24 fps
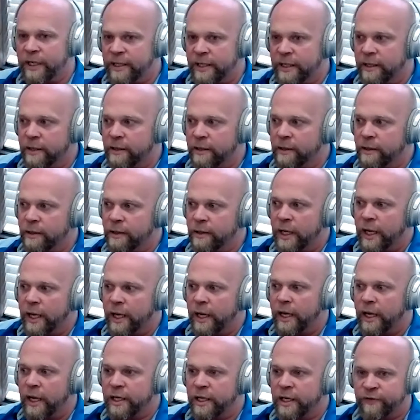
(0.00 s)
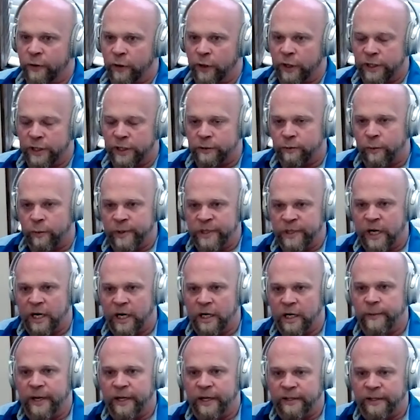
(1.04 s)
big deal as far as when we
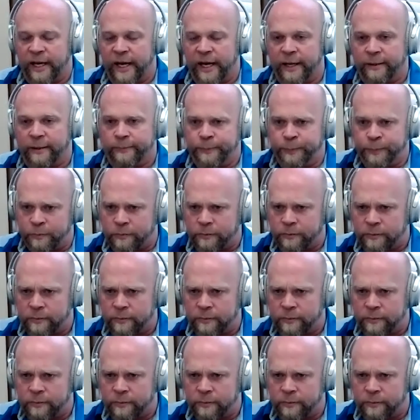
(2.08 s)
talk about that,